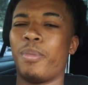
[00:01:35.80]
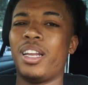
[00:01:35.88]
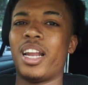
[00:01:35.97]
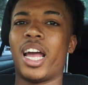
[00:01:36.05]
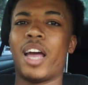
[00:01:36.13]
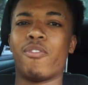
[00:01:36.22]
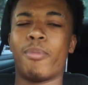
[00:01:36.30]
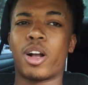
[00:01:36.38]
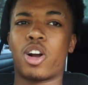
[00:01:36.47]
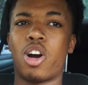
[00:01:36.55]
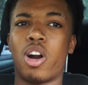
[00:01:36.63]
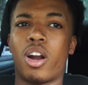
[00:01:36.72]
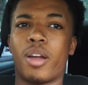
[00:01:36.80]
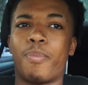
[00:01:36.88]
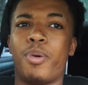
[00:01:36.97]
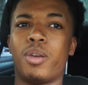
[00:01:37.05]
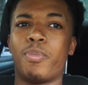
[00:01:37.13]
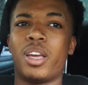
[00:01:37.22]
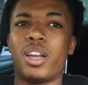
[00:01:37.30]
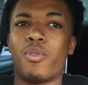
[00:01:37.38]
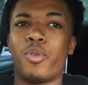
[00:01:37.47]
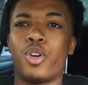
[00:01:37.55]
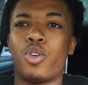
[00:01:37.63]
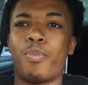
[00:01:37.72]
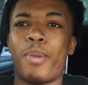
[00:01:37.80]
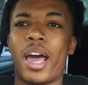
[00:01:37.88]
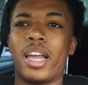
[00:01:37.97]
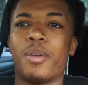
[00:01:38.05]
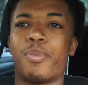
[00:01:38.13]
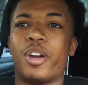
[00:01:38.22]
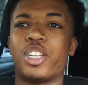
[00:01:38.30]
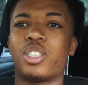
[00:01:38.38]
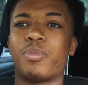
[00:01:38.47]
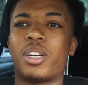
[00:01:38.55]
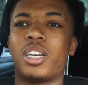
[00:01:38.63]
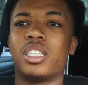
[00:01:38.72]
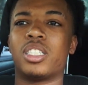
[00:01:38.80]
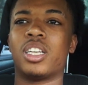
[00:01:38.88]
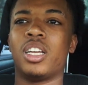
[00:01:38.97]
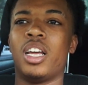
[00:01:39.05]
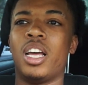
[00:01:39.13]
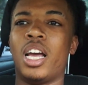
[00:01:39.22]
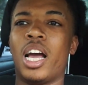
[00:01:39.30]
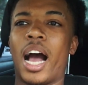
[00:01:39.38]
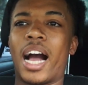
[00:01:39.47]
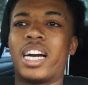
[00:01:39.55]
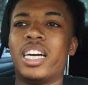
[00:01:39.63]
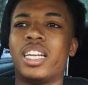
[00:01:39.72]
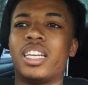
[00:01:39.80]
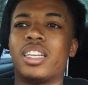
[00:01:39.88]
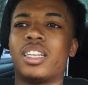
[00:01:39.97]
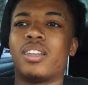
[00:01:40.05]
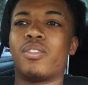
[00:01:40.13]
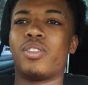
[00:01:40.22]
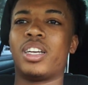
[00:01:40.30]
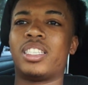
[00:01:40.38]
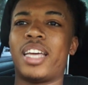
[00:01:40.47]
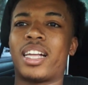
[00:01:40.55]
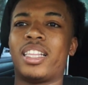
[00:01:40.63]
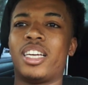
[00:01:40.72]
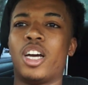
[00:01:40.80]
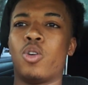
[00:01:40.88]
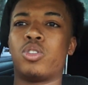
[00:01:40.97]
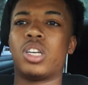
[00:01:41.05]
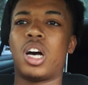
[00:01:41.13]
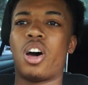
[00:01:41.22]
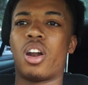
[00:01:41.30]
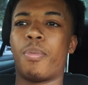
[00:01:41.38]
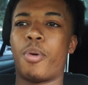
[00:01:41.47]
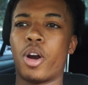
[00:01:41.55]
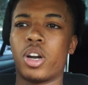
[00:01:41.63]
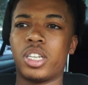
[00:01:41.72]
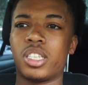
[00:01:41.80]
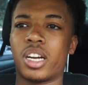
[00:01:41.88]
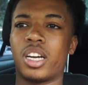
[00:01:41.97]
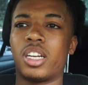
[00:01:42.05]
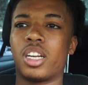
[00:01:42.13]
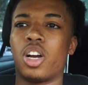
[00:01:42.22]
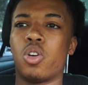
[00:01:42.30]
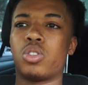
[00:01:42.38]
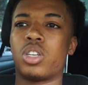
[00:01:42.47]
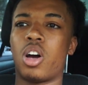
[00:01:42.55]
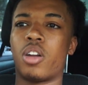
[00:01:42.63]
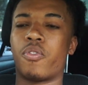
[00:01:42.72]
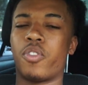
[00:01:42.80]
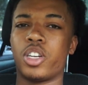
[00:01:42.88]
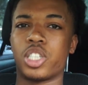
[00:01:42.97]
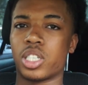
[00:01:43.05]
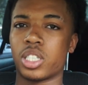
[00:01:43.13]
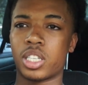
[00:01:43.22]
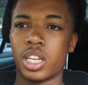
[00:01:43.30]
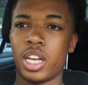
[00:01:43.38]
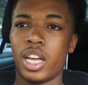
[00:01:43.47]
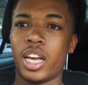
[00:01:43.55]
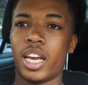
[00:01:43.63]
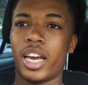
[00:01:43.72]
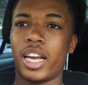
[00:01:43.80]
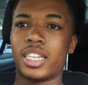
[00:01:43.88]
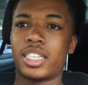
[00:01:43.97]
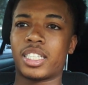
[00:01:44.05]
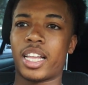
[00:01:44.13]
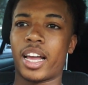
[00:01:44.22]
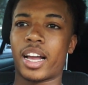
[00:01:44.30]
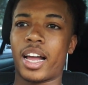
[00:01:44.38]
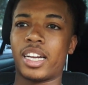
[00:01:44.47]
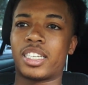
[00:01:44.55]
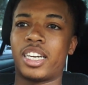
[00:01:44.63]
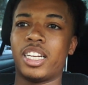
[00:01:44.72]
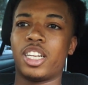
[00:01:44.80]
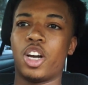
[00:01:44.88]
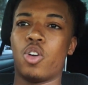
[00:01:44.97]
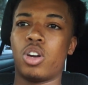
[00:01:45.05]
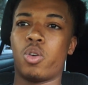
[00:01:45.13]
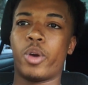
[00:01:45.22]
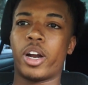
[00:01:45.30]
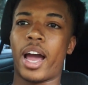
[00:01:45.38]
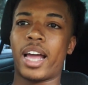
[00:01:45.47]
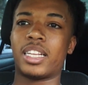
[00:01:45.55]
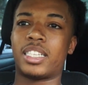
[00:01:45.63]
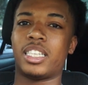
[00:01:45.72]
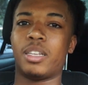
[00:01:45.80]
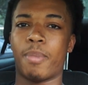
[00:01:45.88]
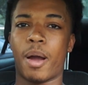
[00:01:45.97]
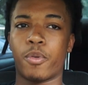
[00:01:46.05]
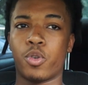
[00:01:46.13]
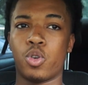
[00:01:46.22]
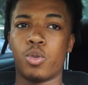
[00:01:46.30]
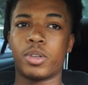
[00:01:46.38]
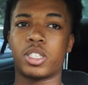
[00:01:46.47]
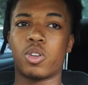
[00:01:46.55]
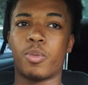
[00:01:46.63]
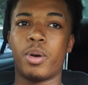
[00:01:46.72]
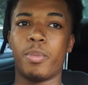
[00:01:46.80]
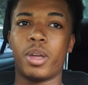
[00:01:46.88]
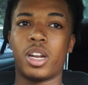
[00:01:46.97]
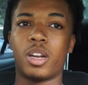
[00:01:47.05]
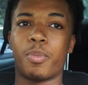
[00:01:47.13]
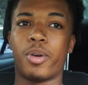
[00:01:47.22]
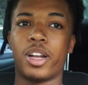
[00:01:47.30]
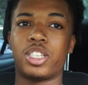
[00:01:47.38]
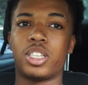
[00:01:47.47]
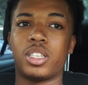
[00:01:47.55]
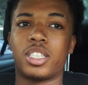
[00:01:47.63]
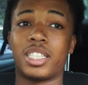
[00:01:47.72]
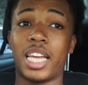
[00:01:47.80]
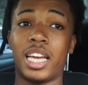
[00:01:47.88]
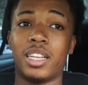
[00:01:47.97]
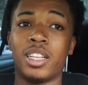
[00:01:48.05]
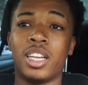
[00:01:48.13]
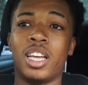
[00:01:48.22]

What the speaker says: Me not having my car, it put me in a real bad depression because I couldn't exactly go to all the parties. I couldn't go to all the functions, and it's just like I just couldn't go nowhere. I had to sit in my room, and so it put me in a depression state.